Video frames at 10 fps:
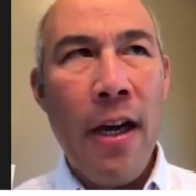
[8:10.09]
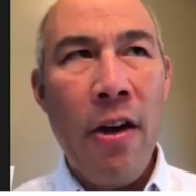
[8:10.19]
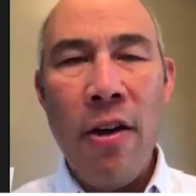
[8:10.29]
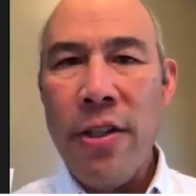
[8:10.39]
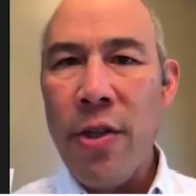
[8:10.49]

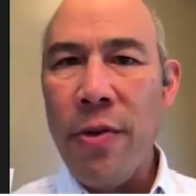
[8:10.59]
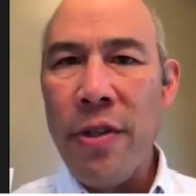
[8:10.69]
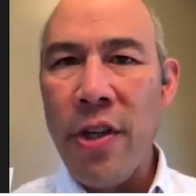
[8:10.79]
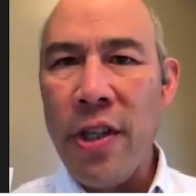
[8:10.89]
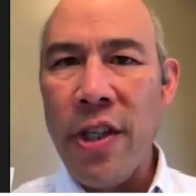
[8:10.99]
all
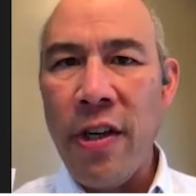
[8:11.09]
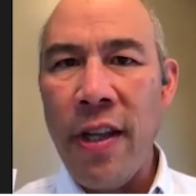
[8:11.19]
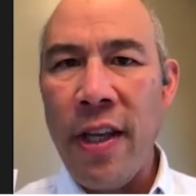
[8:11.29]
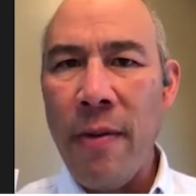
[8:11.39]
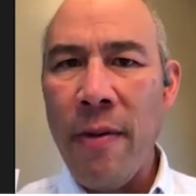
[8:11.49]
schools are starting to
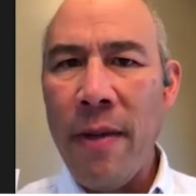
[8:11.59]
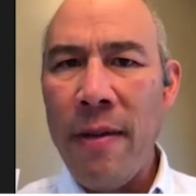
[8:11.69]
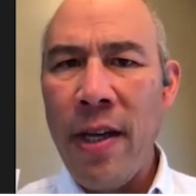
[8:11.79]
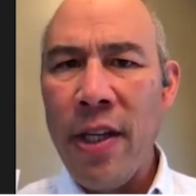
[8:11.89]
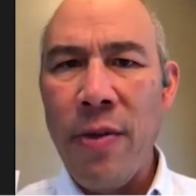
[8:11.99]
think, well,
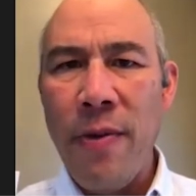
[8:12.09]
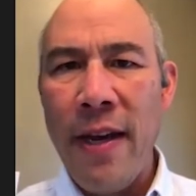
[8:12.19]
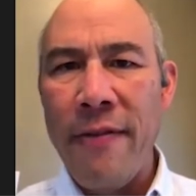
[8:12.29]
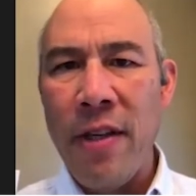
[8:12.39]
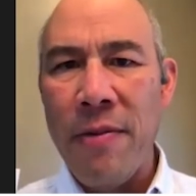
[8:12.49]
maybe actually we
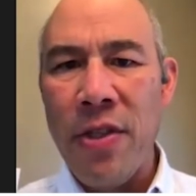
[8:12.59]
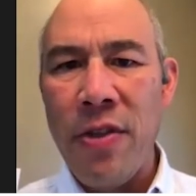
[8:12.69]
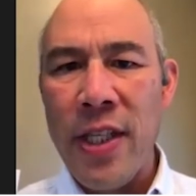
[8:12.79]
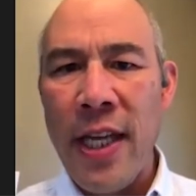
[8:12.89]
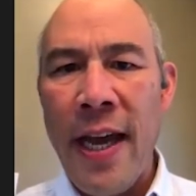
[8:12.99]
have to help
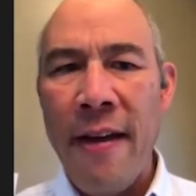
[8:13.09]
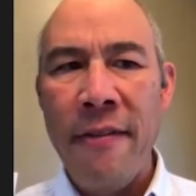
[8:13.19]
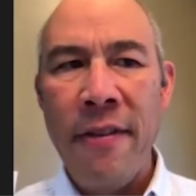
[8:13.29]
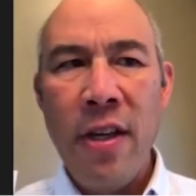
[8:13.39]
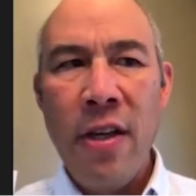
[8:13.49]
students
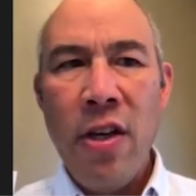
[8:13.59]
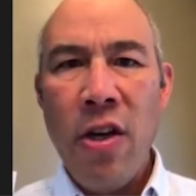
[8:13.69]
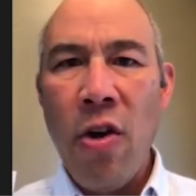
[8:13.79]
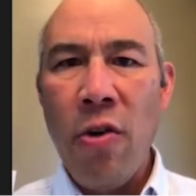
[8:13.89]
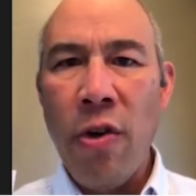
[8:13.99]
have
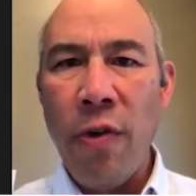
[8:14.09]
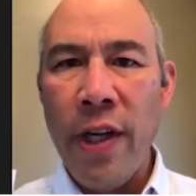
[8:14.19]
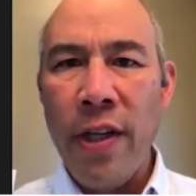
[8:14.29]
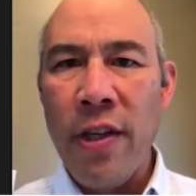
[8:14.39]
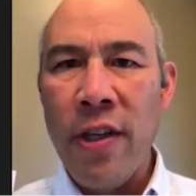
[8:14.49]

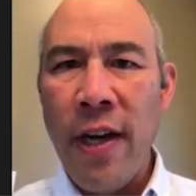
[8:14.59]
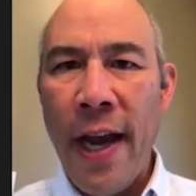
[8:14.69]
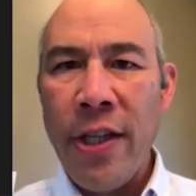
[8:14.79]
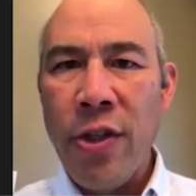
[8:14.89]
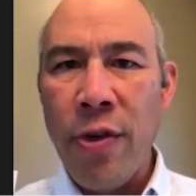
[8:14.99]
co-curricular,
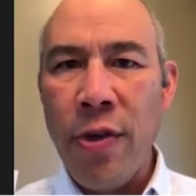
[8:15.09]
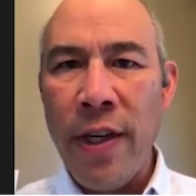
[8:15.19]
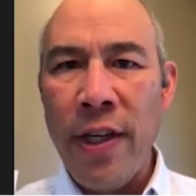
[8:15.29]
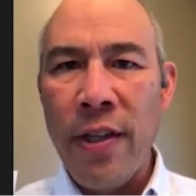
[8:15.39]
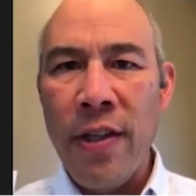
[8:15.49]

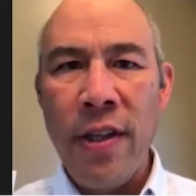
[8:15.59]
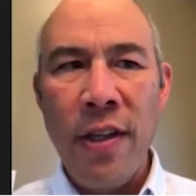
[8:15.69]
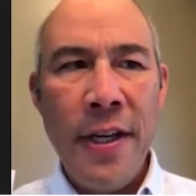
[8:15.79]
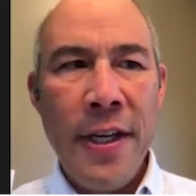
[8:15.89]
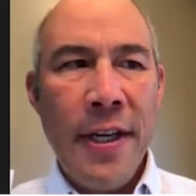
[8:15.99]
extracurricular,
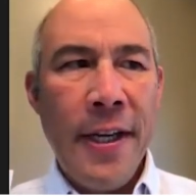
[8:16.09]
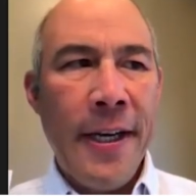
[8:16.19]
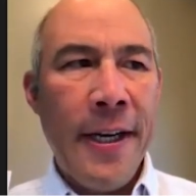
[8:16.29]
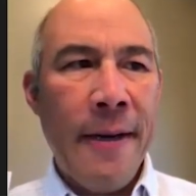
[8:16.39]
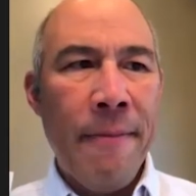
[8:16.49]

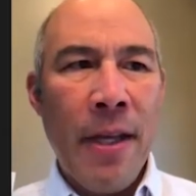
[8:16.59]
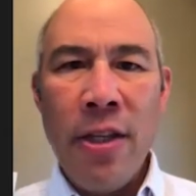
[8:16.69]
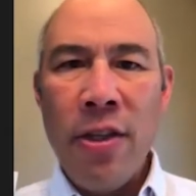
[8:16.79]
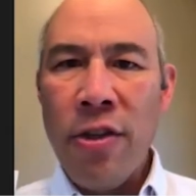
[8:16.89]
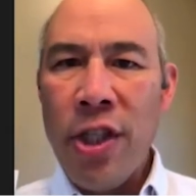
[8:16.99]

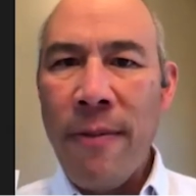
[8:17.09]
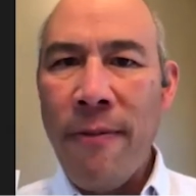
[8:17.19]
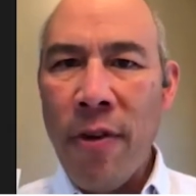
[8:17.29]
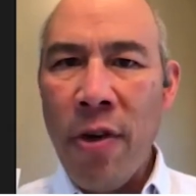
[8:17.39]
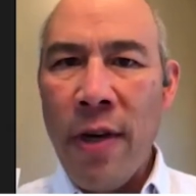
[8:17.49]
internship
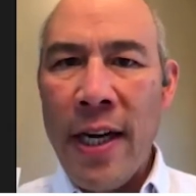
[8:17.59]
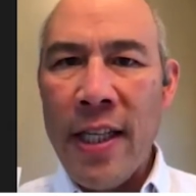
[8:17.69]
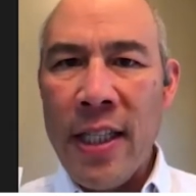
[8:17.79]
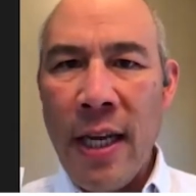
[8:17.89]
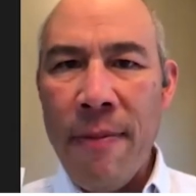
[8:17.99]
for
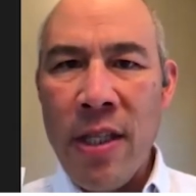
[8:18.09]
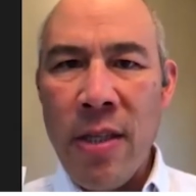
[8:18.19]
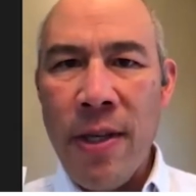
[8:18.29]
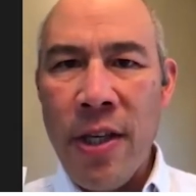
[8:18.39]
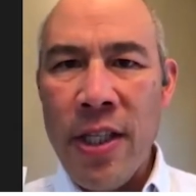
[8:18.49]
credit type
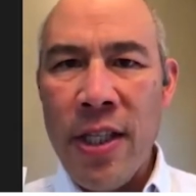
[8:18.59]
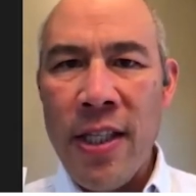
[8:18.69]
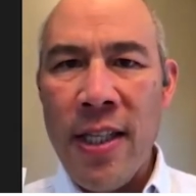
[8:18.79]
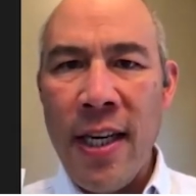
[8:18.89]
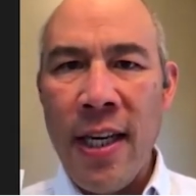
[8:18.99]

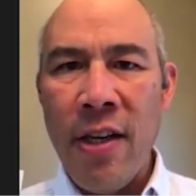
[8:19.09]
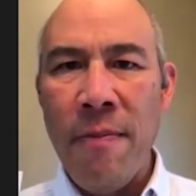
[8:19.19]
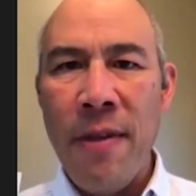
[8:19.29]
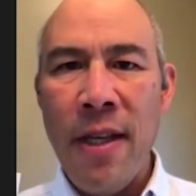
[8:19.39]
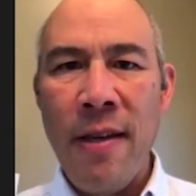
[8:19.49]
experiences that
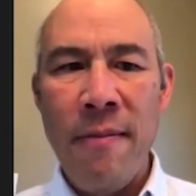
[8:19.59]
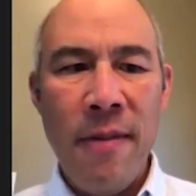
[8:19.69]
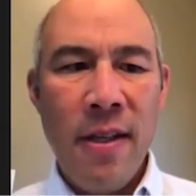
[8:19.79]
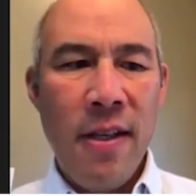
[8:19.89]
help them